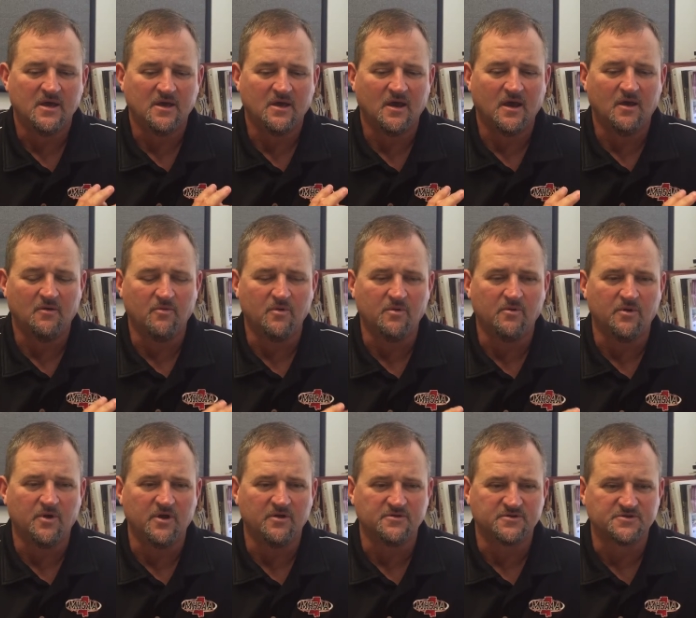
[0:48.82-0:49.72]
uh, we
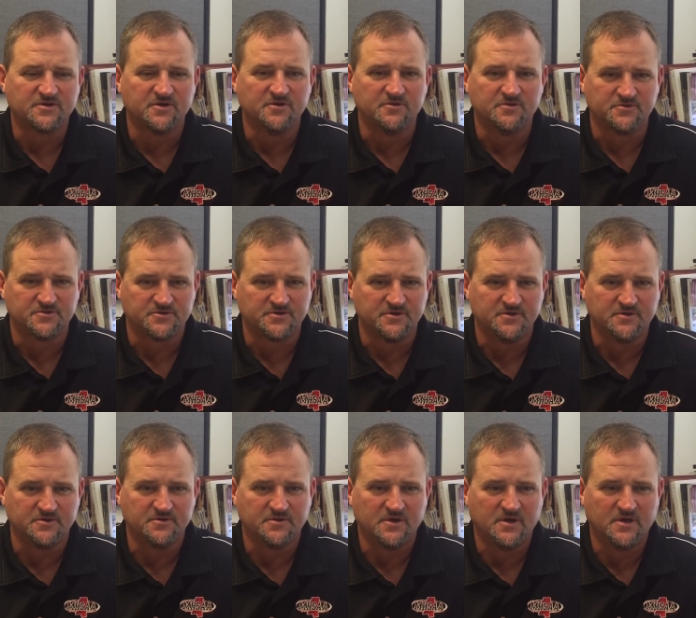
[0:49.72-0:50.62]
want other schools
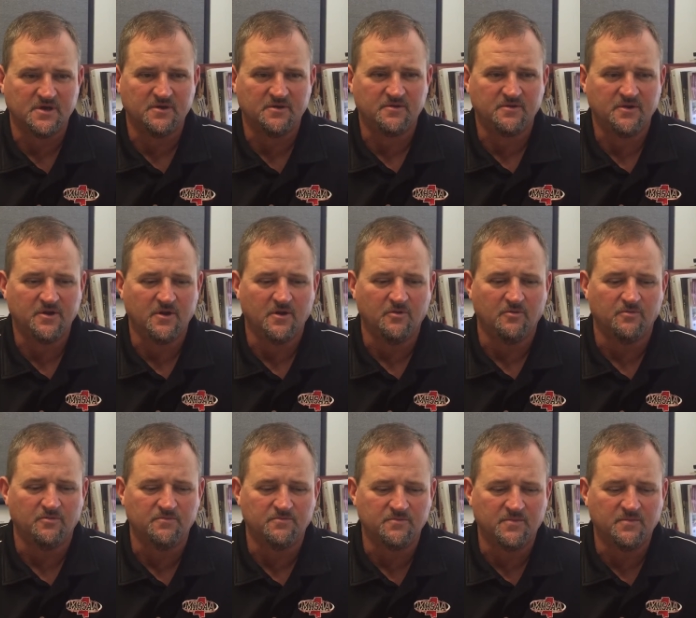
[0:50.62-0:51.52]
to, uh, you
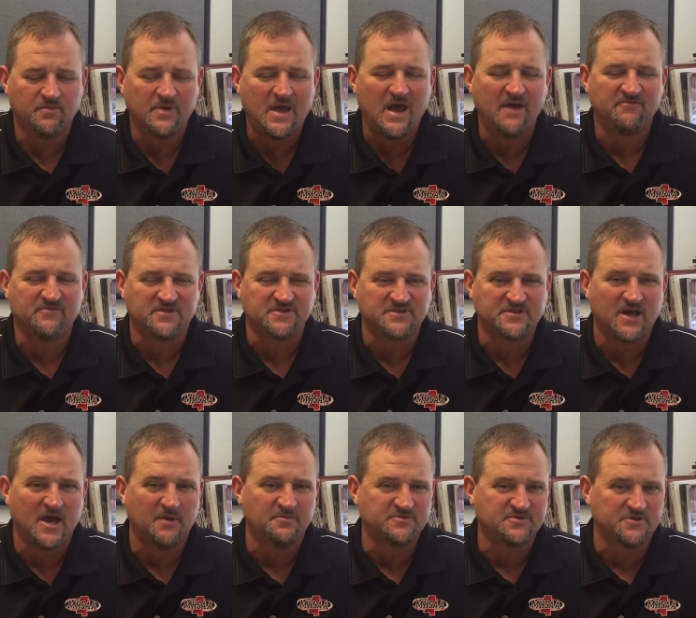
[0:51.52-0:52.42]
know, have to
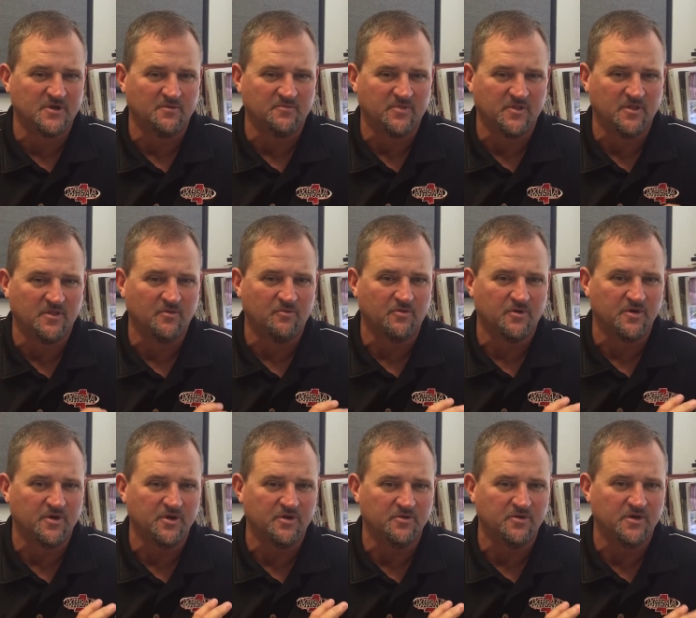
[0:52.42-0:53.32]
stop something that we're
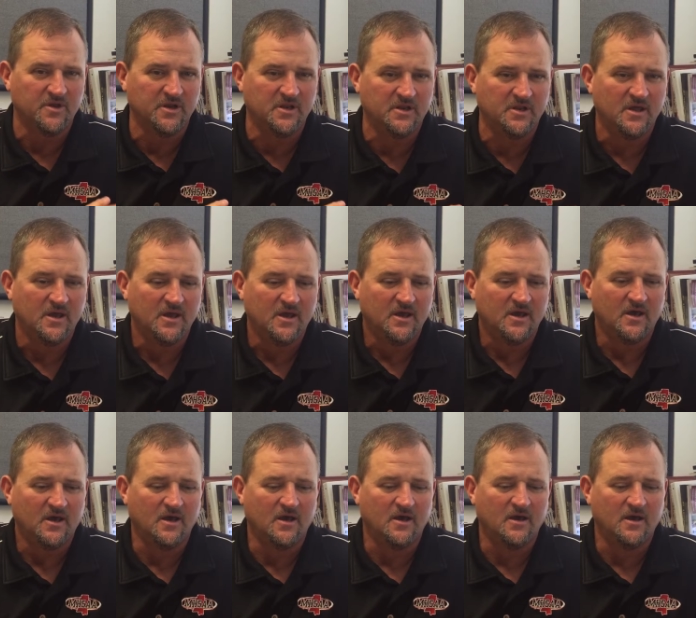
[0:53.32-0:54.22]
doing. And
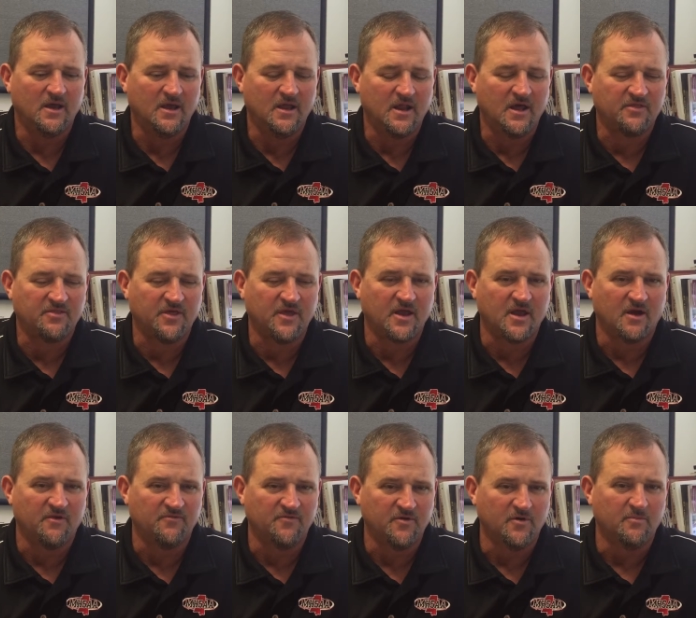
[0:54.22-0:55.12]
uh, and I think
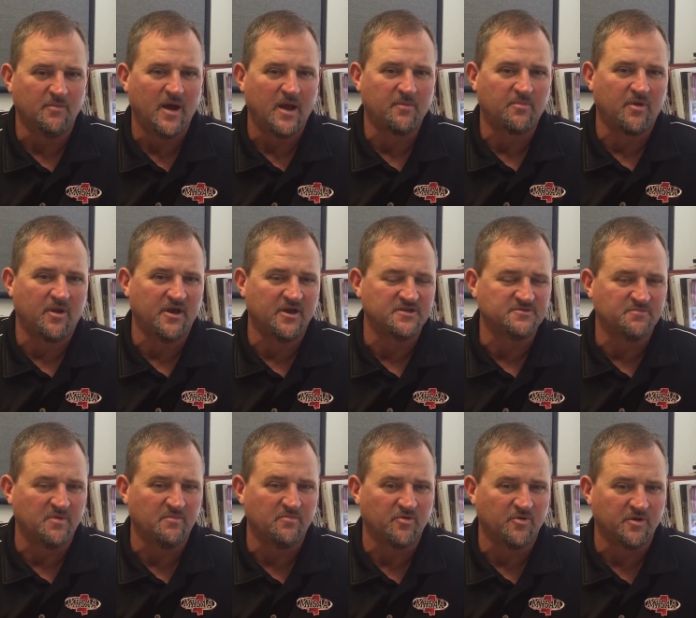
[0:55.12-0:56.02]
our fullback play has
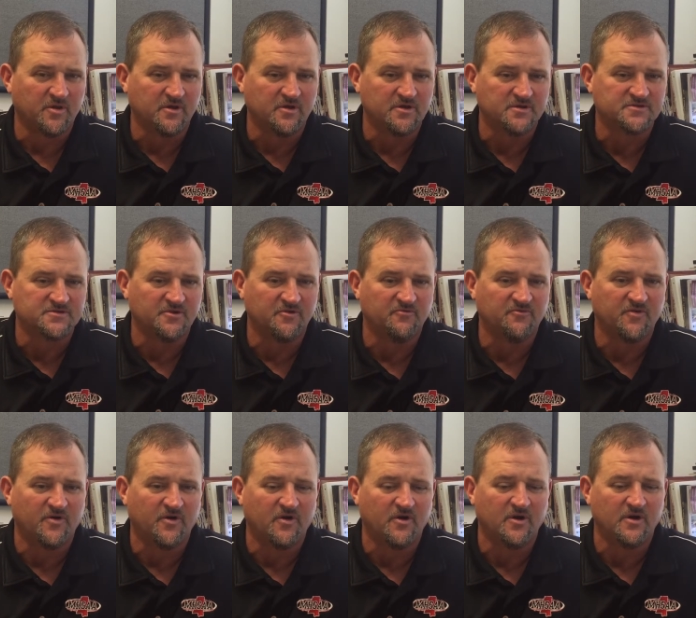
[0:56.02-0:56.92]
been pretty good so
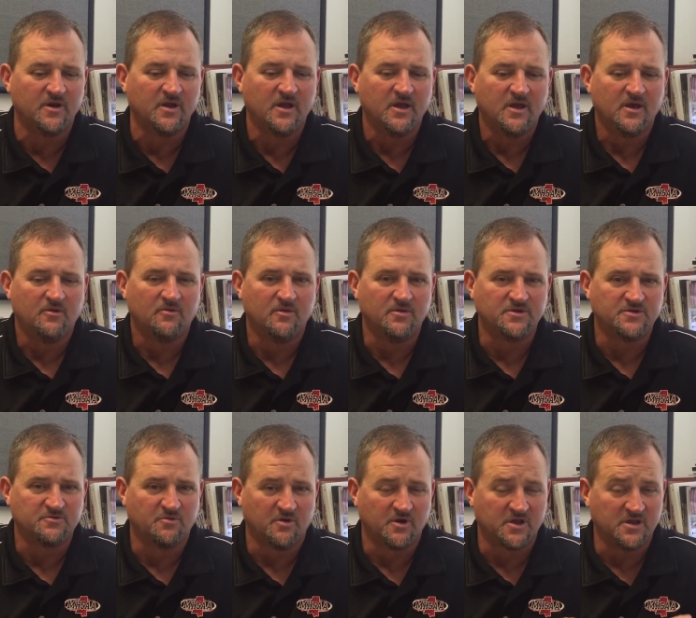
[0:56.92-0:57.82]
far, and we
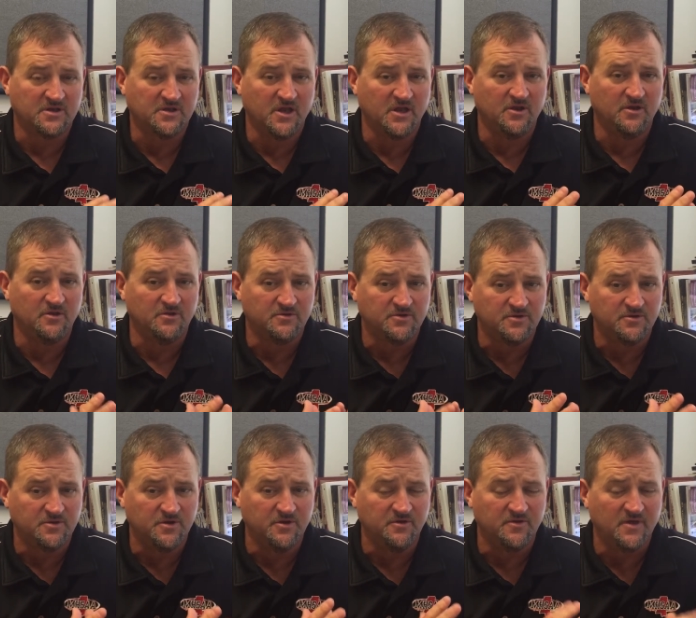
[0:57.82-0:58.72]
just want to continue to
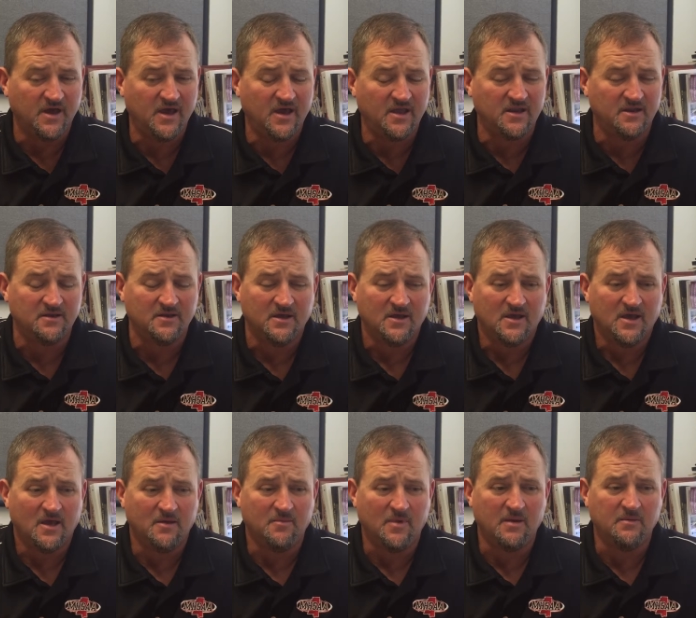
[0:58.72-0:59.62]
do that. And
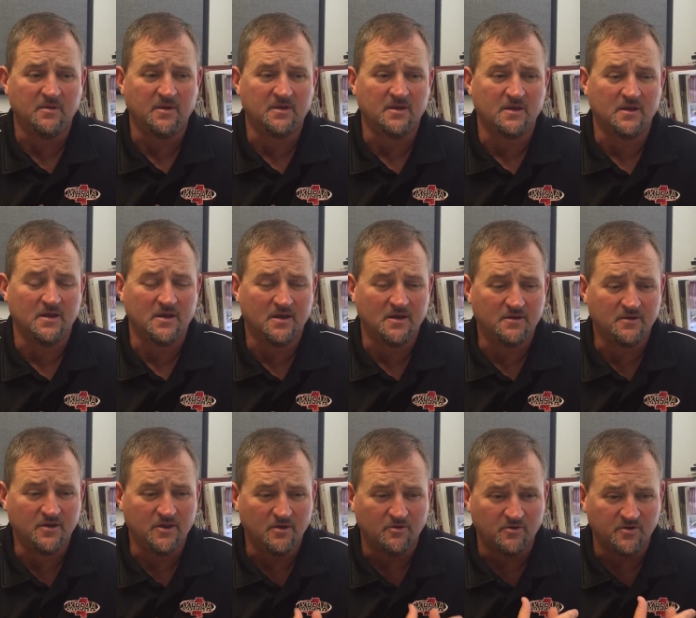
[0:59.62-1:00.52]
and maybe uh,
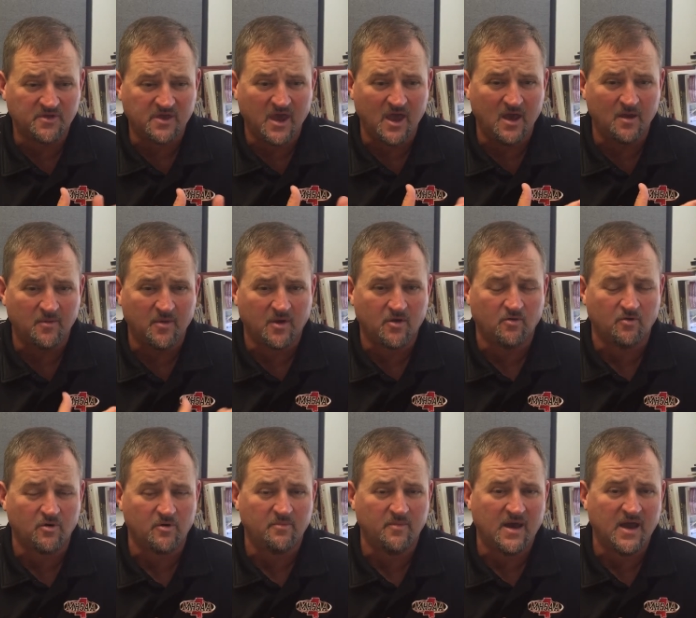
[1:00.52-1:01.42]
you know with Cam at
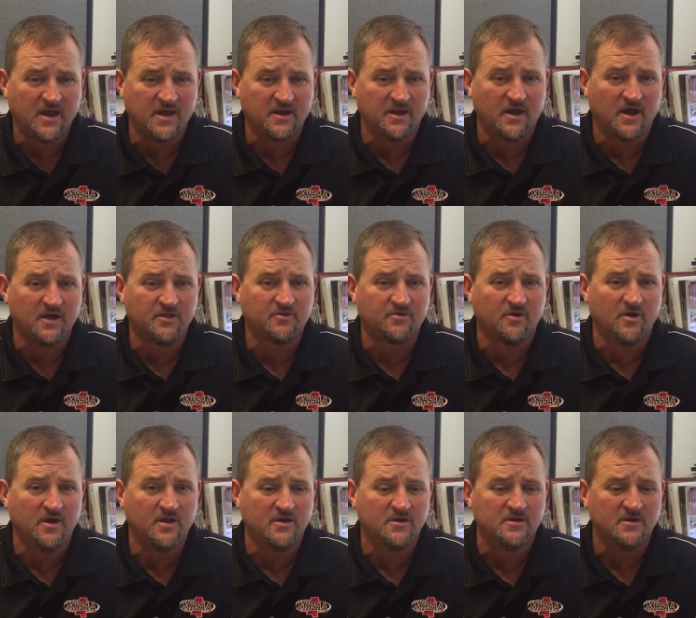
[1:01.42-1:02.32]
quarterback, a ninth
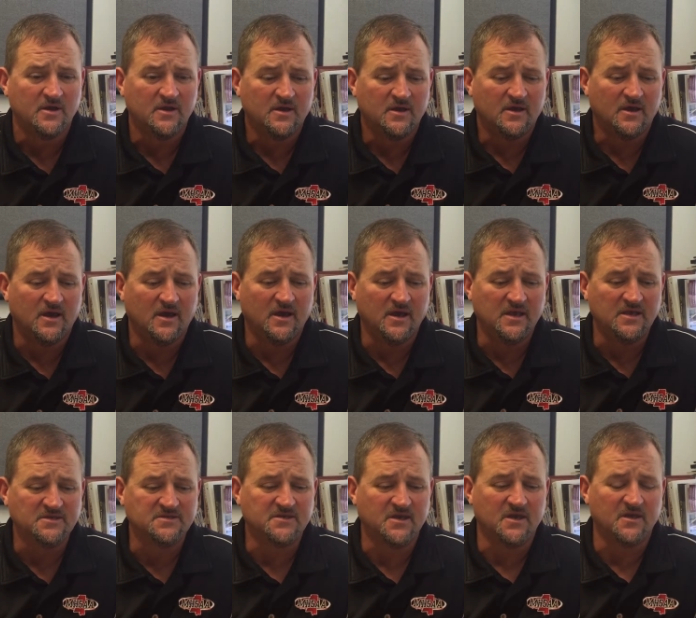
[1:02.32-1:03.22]
grader, uh,
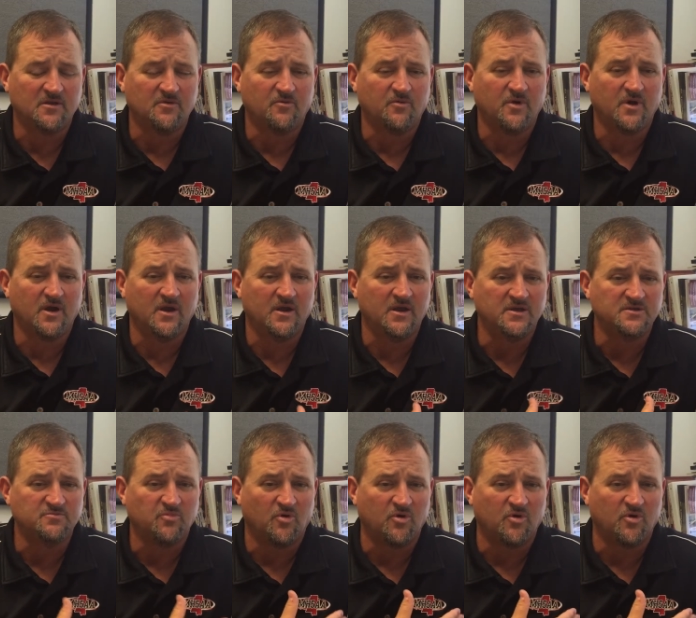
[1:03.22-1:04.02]
he's getting to where he's